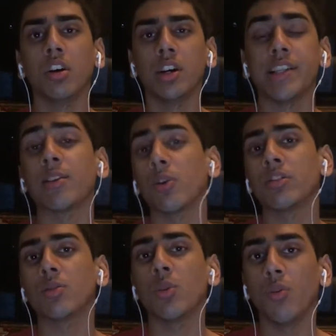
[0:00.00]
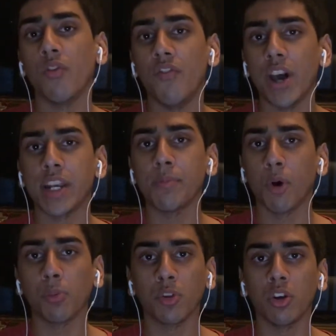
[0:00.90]
It's also very
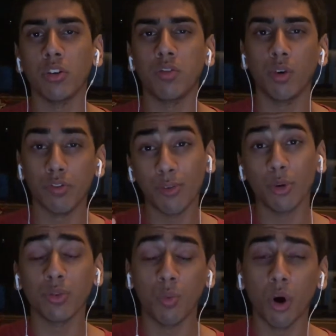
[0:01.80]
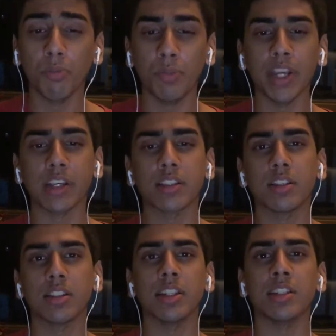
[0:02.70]
popular for fourth wall breaks,
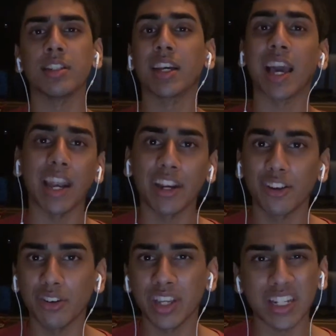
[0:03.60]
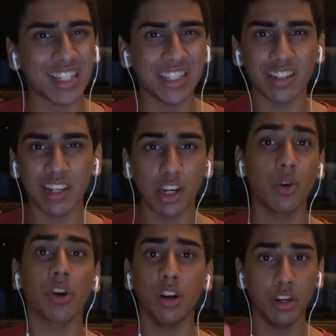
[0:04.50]
since the character can easily
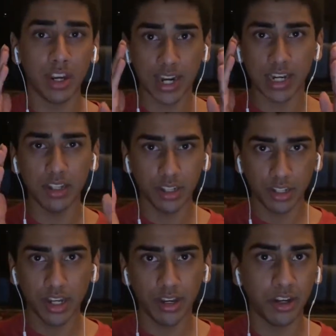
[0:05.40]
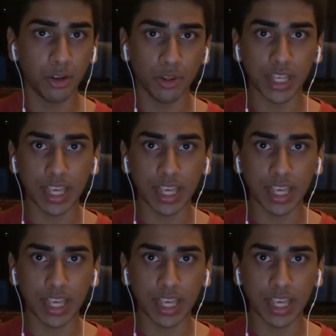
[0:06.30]
look directly into the